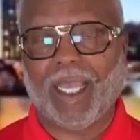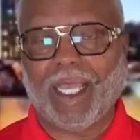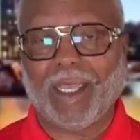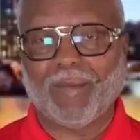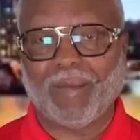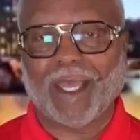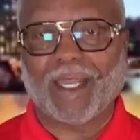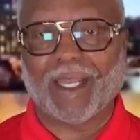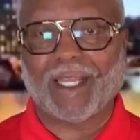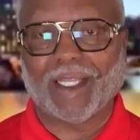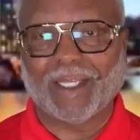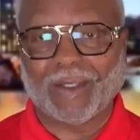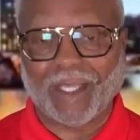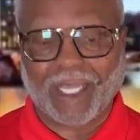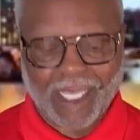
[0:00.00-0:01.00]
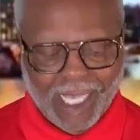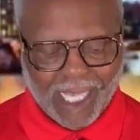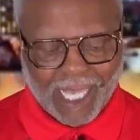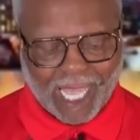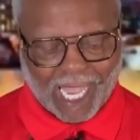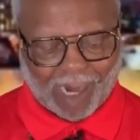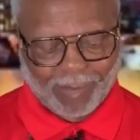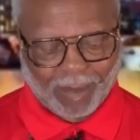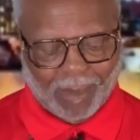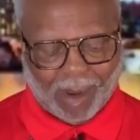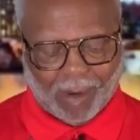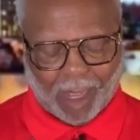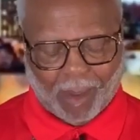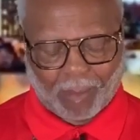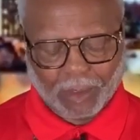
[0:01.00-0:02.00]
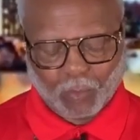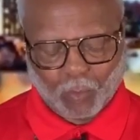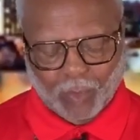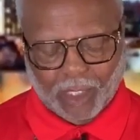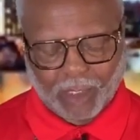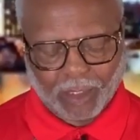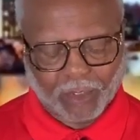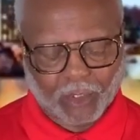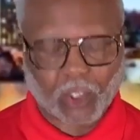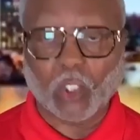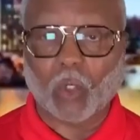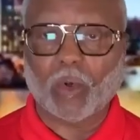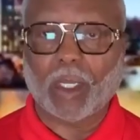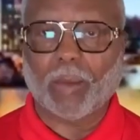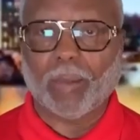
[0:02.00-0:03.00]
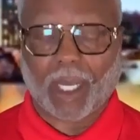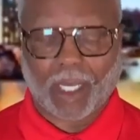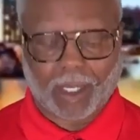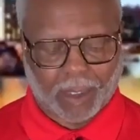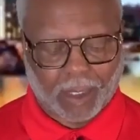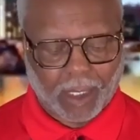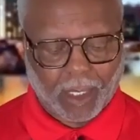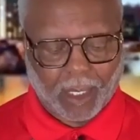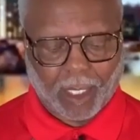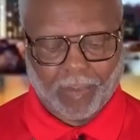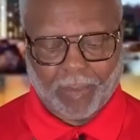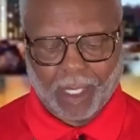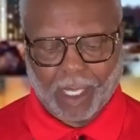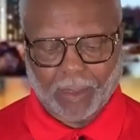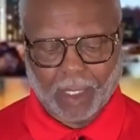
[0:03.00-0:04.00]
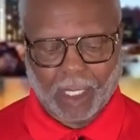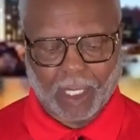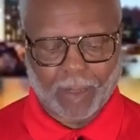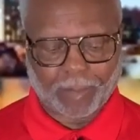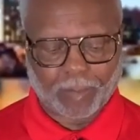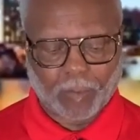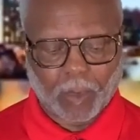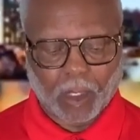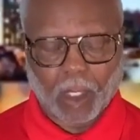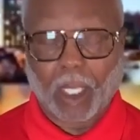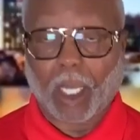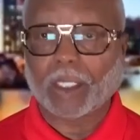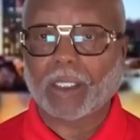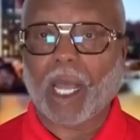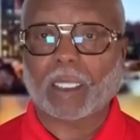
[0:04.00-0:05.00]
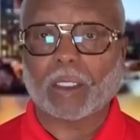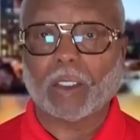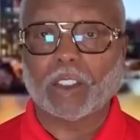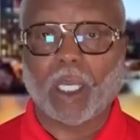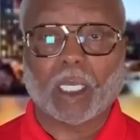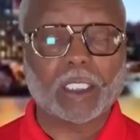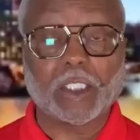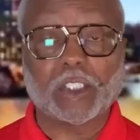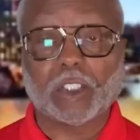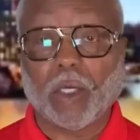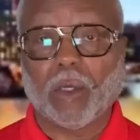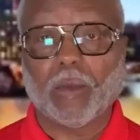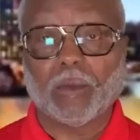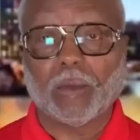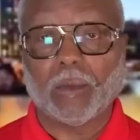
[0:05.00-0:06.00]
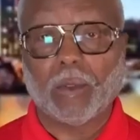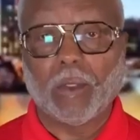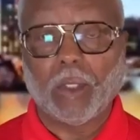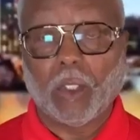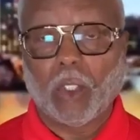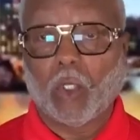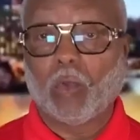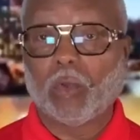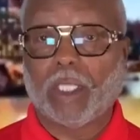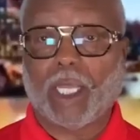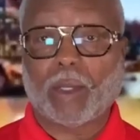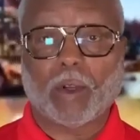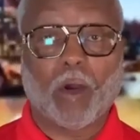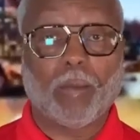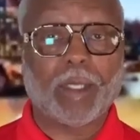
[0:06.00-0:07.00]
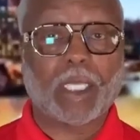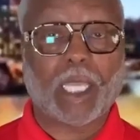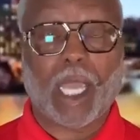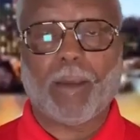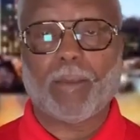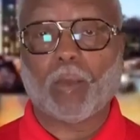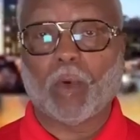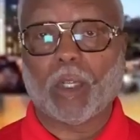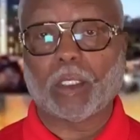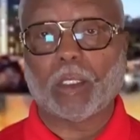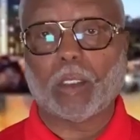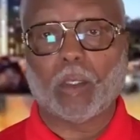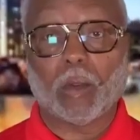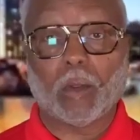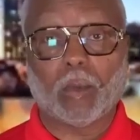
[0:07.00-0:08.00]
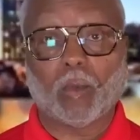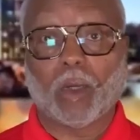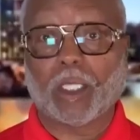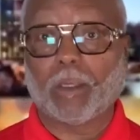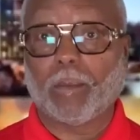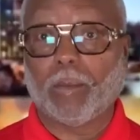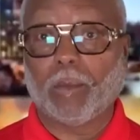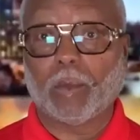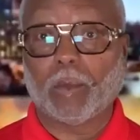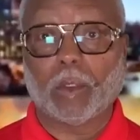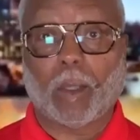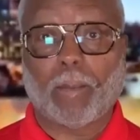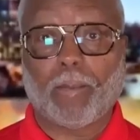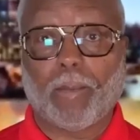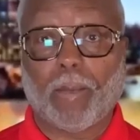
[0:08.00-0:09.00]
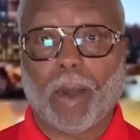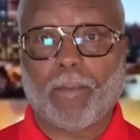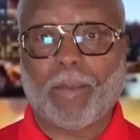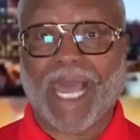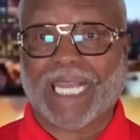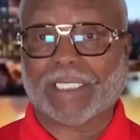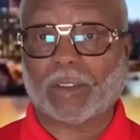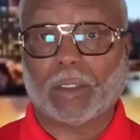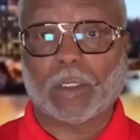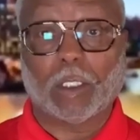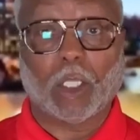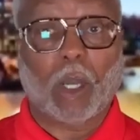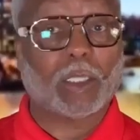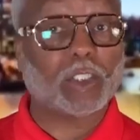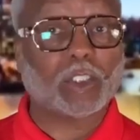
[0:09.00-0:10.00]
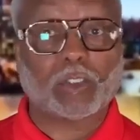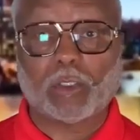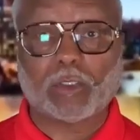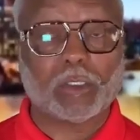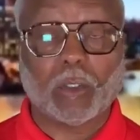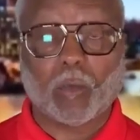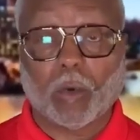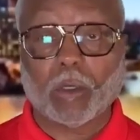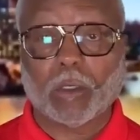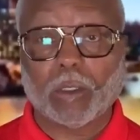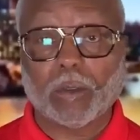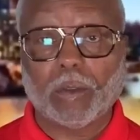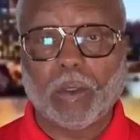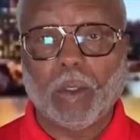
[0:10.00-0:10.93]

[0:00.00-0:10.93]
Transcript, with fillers: Amen. Hallelujah. I remember I, I, was reading the story about about um, uh, Dr. Yonggi Cho, who later on became one of the, you know, one of the uh, a pastor of the largest church in the world.